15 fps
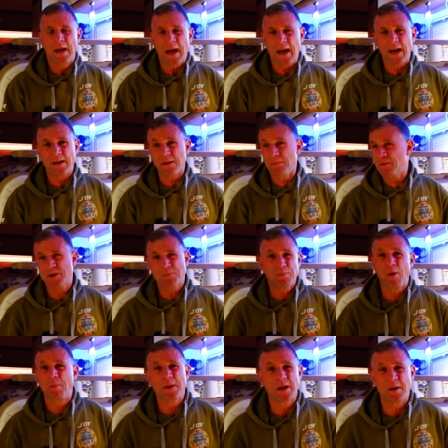and it was
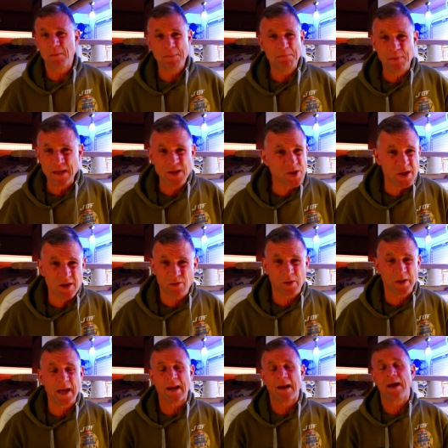probably going to be busier
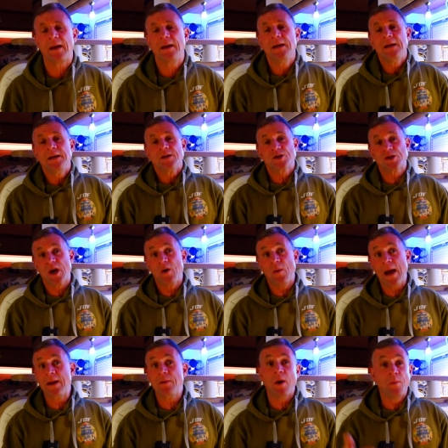again. Late. So
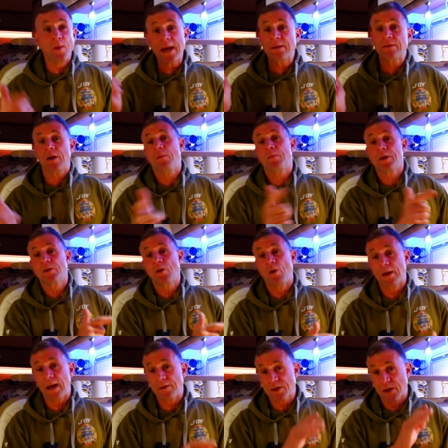anyway, we ended up with a
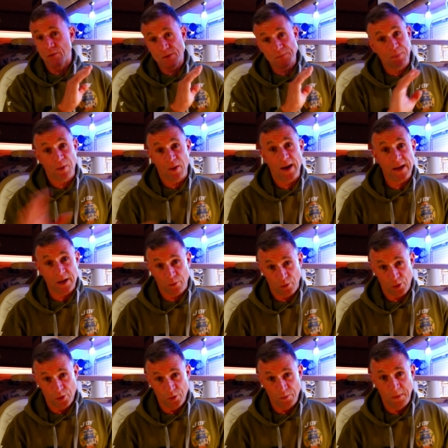doghouse, and there was plenty of
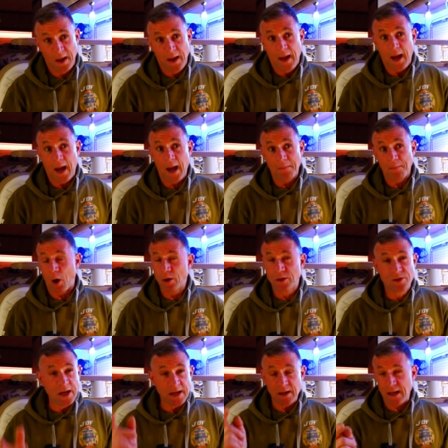room. Um, I
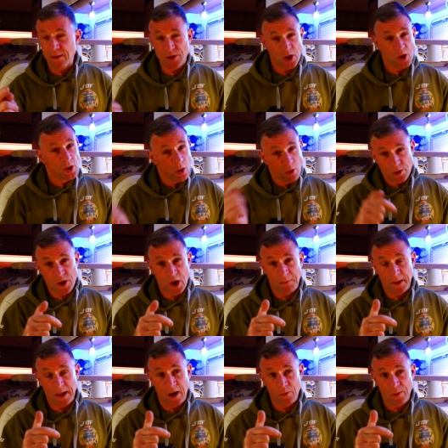did it. It was a long
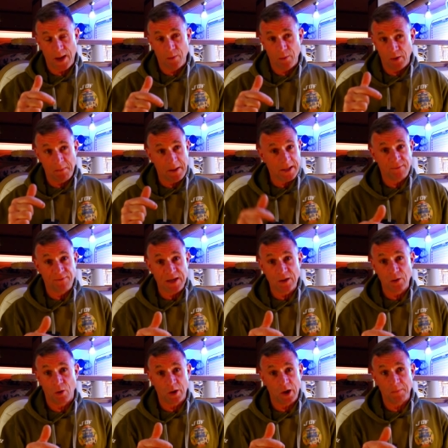time ago now when I made a
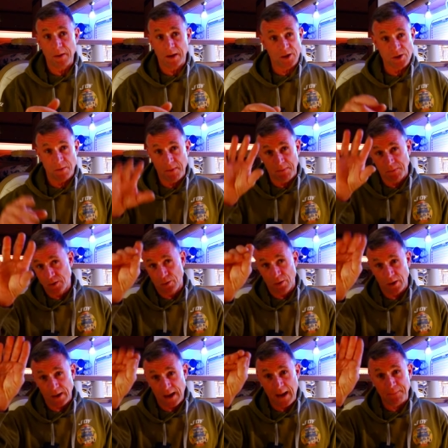vlog up there because I remember doing
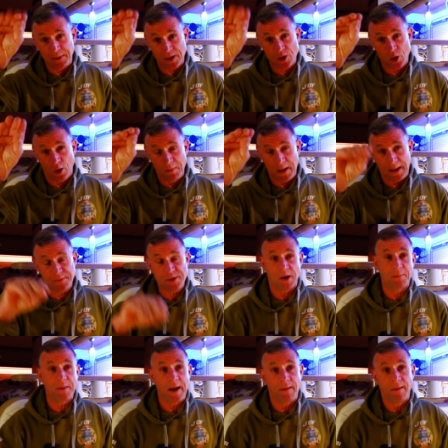an epic time lapse
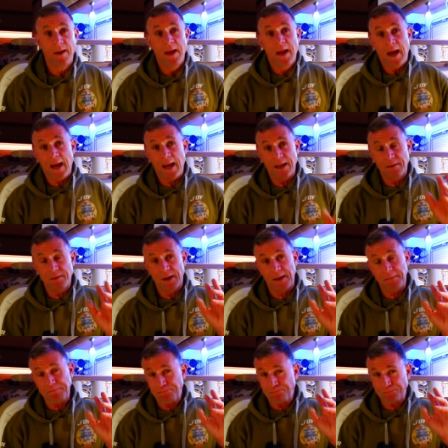up there, and
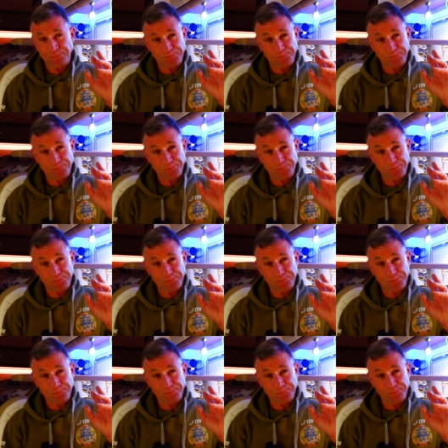um,